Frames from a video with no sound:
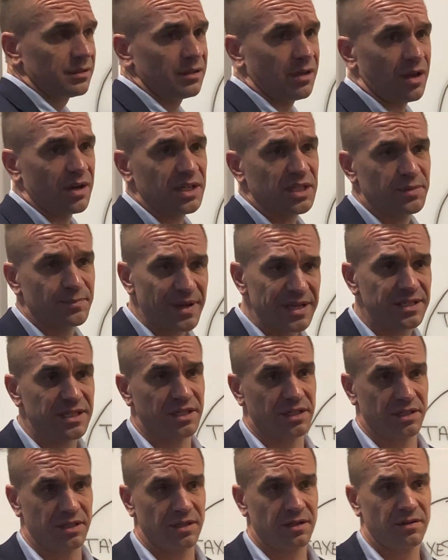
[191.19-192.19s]
on
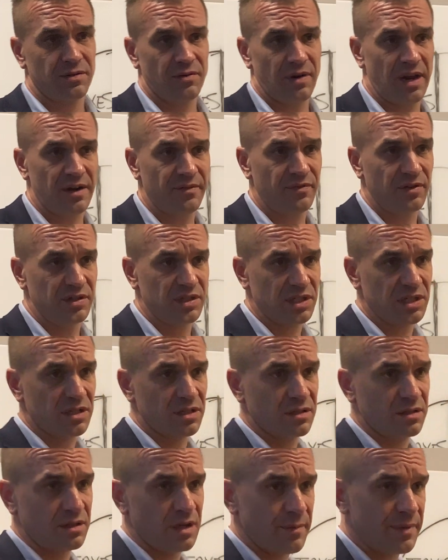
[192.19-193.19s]
expenses, right? If we just
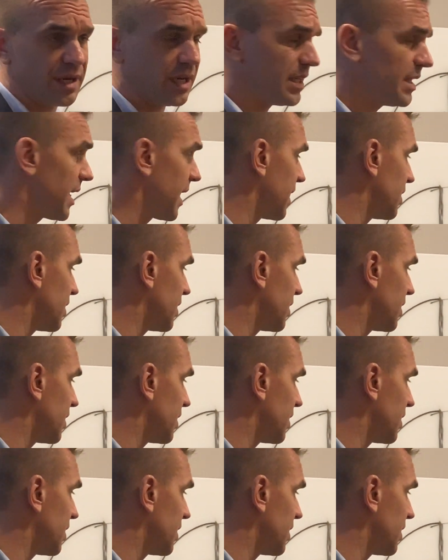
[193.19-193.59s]
come in and dig